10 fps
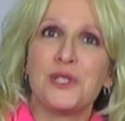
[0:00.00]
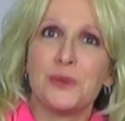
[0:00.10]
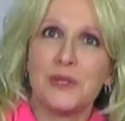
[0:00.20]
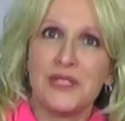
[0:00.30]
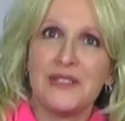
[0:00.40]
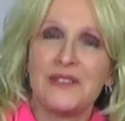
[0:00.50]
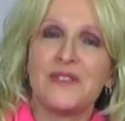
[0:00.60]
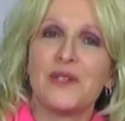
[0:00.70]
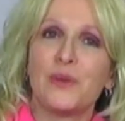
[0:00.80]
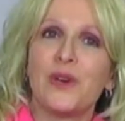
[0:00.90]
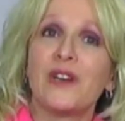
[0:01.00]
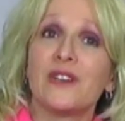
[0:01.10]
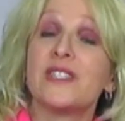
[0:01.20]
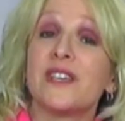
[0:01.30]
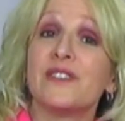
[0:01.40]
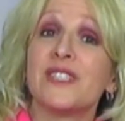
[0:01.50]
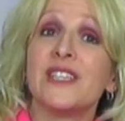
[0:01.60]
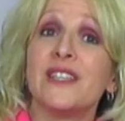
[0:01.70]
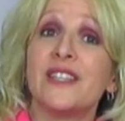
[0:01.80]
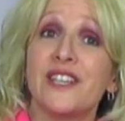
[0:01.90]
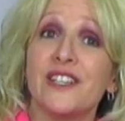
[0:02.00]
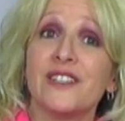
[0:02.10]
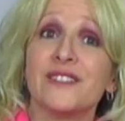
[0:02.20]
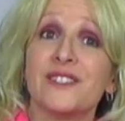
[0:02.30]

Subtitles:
to believe that we're on our 17th year.